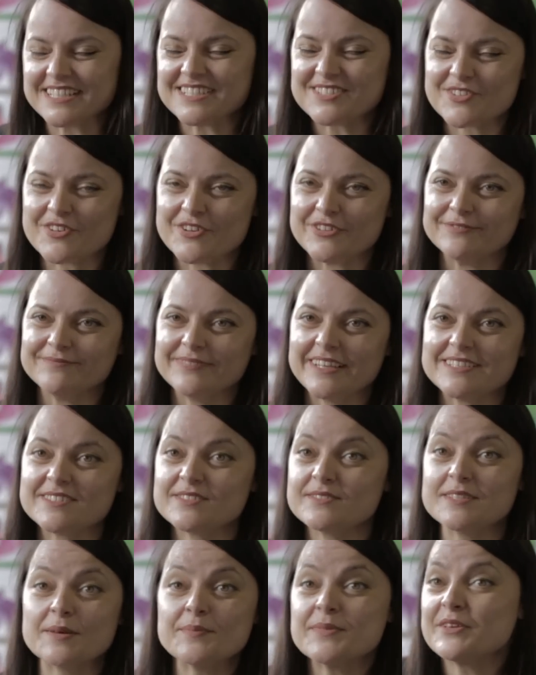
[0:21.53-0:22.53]
So
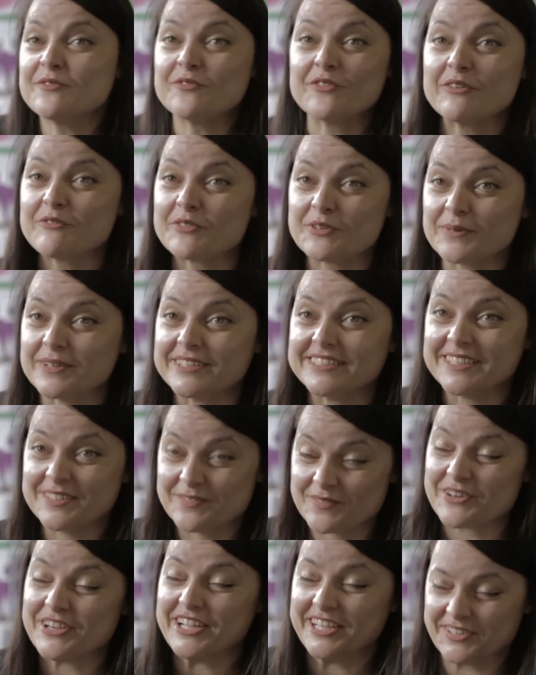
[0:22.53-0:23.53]
it's something for everyone in
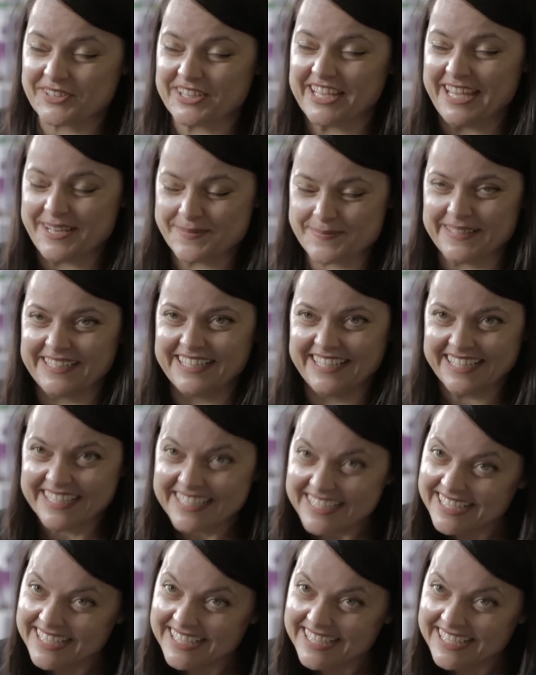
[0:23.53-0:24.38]
The Very Hungry Caterpillar.